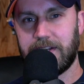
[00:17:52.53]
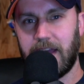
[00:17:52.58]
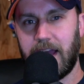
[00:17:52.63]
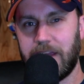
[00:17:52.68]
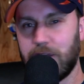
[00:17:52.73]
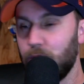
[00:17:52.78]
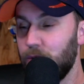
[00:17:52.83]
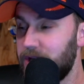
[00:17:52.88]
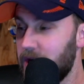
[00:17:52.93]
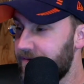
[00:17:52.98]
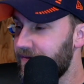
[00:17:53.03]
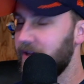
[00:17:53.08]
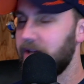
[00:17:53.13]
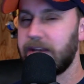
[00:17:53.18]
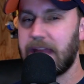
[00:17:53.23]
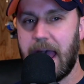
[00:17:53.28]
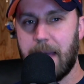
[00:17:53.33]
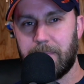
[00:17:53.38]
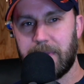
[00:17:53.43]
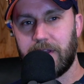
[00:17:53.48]
you would definitely
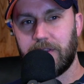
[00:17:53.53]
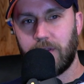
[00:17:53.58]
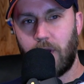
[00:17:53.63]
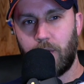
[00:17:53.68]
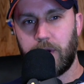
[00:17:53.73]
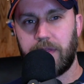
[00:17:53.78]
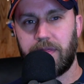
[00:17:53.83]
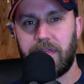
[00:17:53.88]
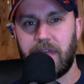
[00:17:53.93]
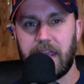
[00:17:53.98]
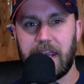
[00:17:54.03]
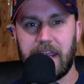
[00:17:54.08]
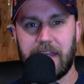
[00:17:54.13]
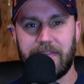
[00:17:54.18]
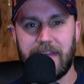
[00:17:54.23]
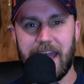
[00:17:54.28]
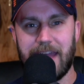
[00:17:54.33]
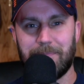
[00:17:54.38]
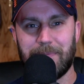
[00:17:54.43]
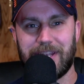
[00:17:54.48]
not be alone in thinking
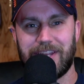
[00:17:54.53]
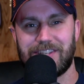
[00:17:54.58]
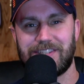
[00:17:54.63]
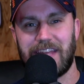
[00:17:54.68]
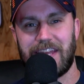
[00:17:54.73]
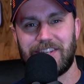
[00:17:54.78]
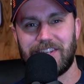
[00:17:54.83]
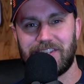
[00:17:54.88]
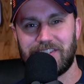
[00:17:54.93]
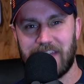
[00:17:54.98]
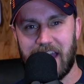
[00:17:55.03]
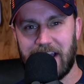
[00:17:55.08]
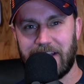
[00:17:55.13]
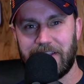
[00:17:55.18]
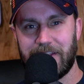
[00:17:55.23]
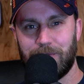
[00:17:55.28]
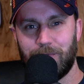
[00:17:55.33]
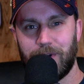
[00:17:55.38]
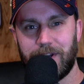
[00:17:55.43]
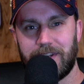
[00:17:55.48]
that, because that's
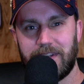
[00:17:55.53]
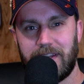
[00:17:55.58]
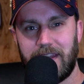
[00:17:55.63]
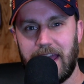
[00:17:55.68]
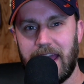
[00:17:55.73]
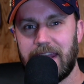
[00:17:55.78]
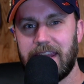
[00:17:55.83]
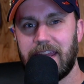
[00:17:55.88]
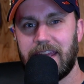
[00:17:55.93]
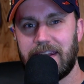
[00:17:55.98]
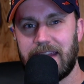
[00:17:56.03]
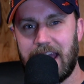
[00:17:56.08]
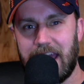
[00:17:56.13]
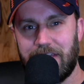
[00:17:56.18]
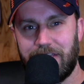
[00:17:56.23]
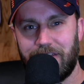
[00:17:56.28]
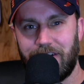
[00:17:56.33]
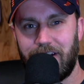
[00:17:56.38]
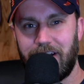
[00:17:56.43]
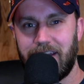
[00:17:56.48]
exactly what Eddie and I
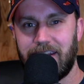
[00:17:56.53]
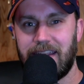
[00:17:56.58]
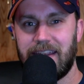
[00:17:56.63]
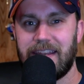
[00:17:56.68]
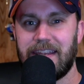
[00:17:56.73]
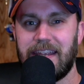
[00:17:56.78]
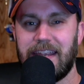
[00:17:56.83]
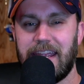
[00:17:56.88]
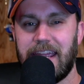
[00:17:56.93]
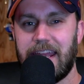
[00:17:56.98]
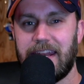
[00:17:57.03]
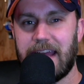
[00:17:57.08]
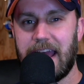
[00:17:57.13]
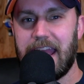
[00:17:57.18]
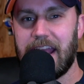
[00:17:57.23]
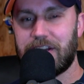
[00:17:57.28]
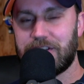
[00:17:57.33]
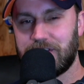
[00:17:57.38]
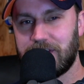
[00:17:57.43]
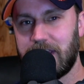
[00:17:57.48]
thought. And I
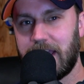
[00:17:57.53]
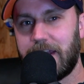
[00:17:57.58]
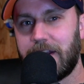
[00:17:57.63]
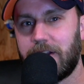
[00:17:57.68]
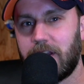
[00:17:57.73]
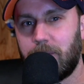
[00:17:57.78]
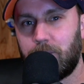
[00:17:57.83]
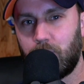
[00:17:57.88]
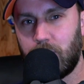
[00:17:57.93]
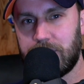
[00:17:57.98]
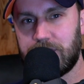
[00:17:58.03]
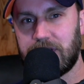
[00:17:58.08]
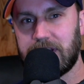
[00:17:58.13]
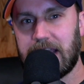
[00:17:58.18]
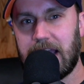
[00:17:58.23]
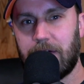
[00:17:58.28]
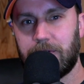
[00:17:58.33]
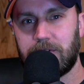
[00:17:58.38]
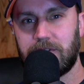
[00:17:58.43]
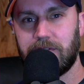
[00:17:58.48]
actually ended up reaching
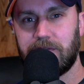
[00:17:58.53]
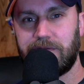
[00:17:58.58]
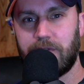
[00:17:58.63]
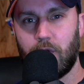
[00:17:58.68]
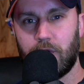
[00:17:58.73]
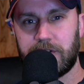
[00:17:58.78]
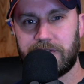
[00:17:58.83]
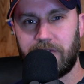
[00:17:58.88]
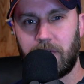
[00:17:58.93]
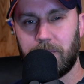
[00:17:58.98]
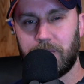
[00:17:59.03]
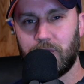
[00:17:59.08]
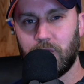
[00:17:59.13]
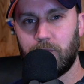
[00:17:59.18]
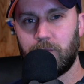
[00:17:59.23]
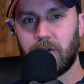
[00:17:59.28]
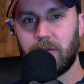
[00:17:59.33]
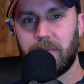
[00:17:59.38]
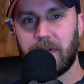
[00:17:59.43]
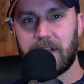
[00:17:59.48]
out to folks from
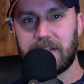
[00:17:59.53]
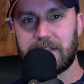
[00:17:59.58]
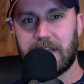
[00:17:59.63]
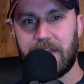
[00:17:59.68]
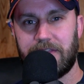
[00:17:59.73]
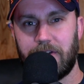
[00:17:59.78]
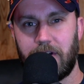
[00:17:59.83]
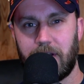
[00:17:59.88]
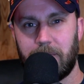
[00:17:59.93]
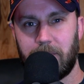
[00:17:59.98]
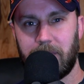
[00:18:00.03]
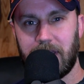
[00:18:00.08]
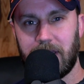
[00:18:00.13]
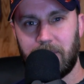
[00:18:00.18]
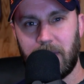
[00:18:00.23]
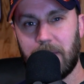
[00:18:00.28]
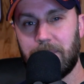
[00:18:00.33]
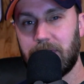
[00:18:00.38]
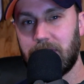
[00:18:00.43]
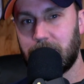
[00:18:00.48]
DUPR because I thought it
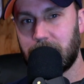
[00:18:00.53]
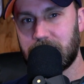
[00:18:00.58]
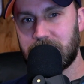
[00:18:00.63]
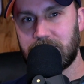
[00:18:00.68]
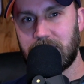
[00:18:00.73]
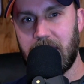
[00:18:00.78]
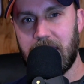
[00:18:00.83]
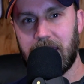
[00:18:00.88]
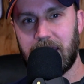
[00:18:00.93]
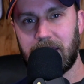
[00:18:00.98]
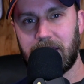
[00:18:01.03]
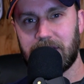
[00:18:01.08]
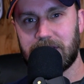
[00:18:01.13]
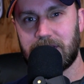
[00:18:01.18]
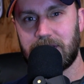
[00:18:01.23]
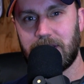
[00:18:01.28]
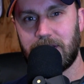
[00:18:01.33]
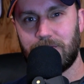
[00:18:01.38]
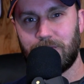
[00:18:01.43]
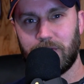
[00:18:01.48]
might be a mistake because
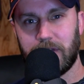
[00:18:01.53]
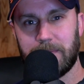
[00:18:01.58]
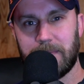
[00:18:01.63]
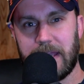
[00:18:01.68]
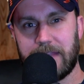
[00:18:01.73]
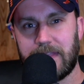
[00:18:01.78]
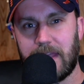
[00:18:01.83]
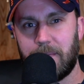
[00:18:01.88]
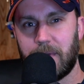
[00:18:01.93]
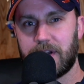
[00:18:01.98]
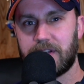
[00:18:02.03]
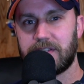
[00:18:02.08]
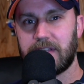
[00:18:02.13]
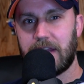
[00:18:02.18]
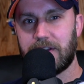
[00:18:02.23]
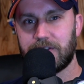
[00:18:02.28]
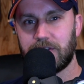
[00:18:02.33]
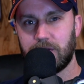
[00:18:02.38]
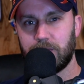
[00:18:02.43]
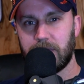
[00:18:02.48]
it didn't really make that much
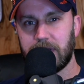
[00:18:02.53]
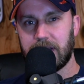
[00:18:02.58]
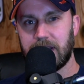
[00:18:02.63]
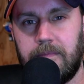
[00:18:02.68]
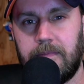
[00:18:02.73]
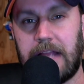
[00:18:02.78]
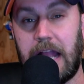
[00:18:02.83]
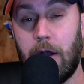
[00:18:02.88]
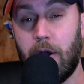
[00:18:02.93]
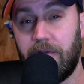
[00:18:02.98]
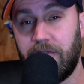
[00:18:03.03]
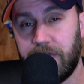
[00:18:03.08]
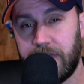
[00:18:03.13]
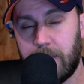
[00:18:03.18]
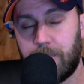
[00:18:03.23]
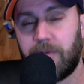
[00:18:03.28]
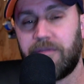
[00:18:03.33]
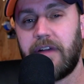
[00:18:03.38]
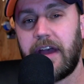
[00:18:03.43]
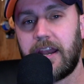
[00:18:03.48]
sense to me. However,
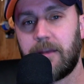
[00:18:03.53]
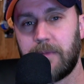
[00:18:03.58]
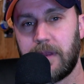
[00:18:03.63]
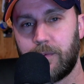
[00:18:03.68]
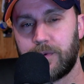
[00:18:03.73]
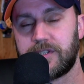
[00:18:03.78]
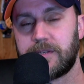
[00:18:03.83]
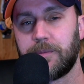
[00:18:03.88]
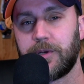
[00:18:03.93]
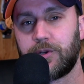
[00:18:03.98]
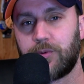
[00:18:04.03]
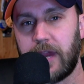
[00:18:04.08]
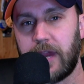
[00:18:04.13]
they provided me with some great